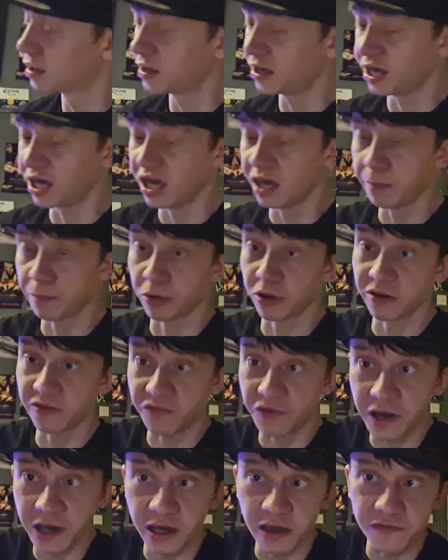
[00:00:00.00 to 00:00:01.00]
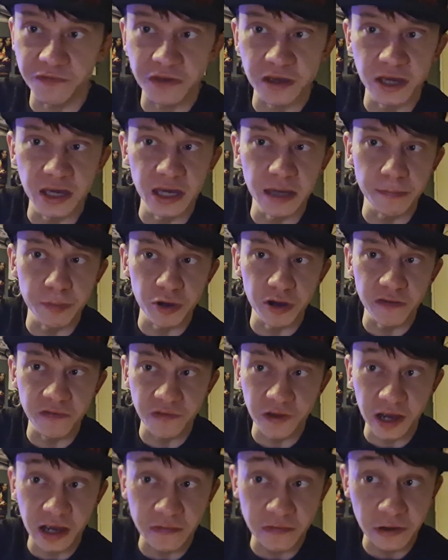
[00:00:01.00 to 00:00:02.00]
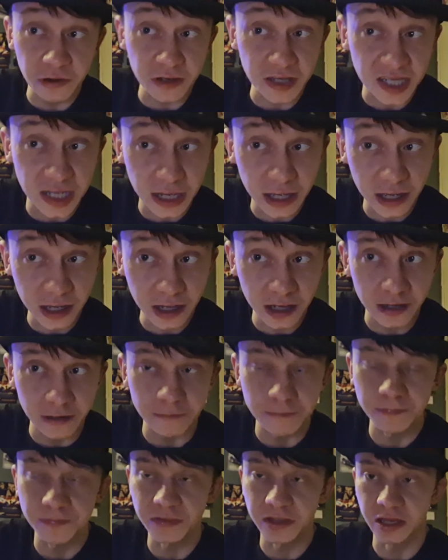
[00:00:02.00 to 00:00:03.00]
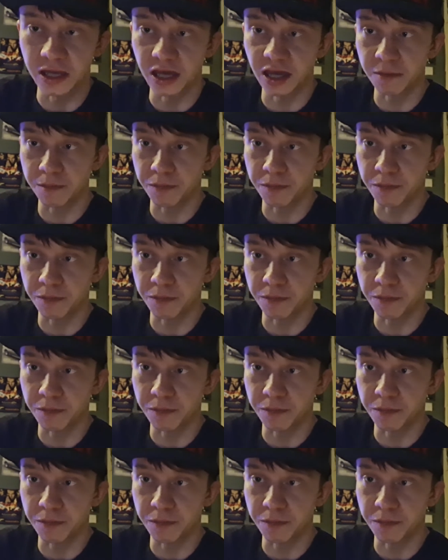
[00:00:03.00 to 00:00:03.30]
Eight point five. Eight point five out of ten. Eight